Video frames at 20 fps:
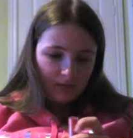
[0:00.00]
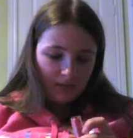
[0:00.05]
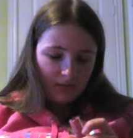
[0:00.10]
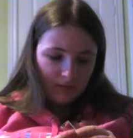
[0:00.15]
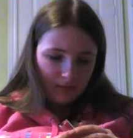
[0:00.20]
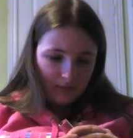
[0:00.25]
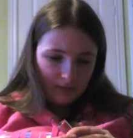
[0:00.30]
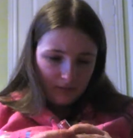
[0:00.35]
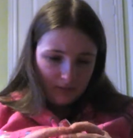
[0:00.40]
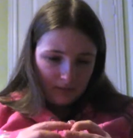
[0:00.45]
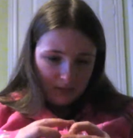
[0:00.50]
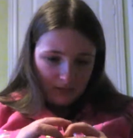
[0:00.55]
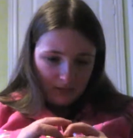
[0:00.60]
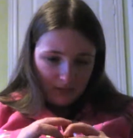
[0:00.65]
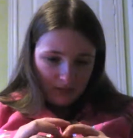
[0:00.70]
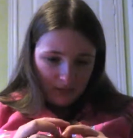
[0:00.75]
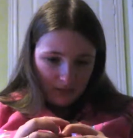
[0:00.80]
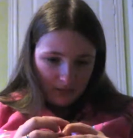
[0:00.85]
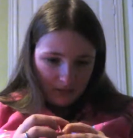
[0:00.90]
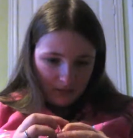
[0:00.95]

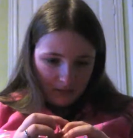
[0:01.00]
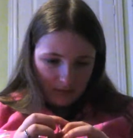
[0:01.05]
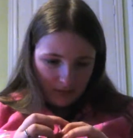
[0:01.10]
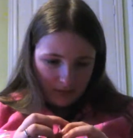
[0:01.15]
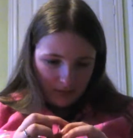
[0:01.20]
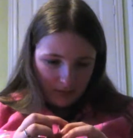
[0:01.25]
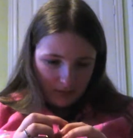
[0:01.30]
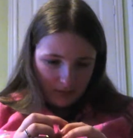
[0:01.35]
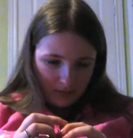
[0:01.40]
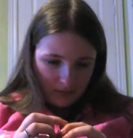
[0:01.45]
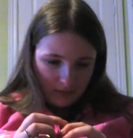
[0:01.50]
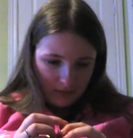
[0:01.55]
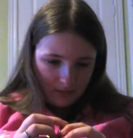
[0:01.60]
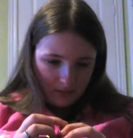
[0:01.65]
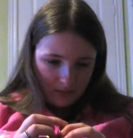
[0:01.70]
Nothing is said.